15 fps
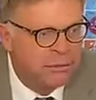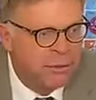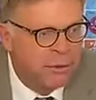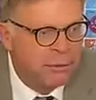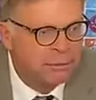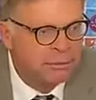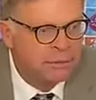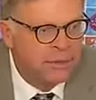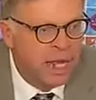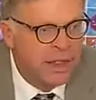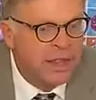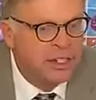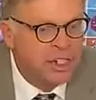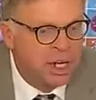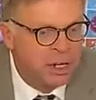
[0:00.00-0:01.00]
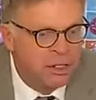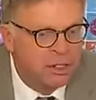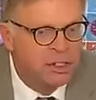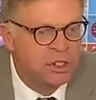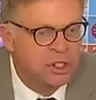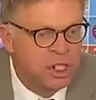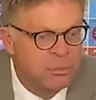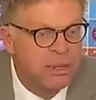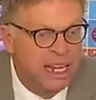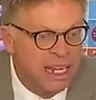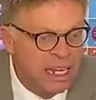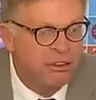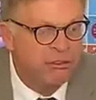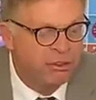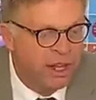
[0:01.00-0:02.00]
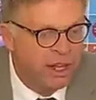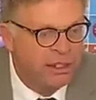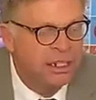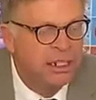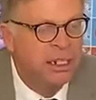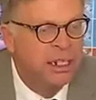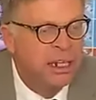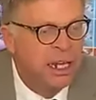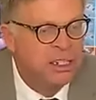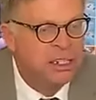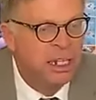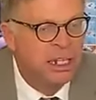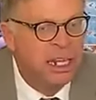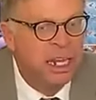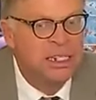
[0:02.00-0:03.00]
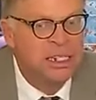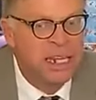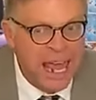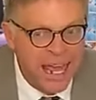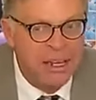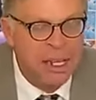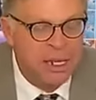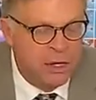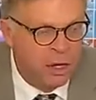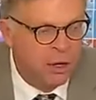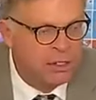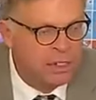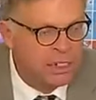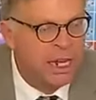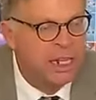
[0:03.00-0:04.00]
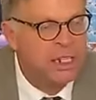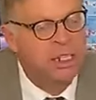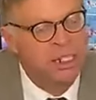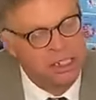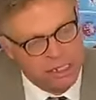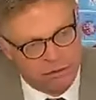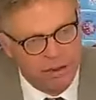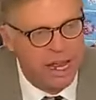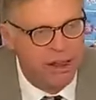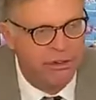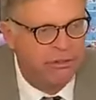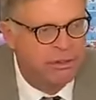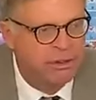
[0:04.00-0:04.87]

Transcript: I think Jared Kushner is going to be in the flood. He's going to get his head hurt, and he's going to survive.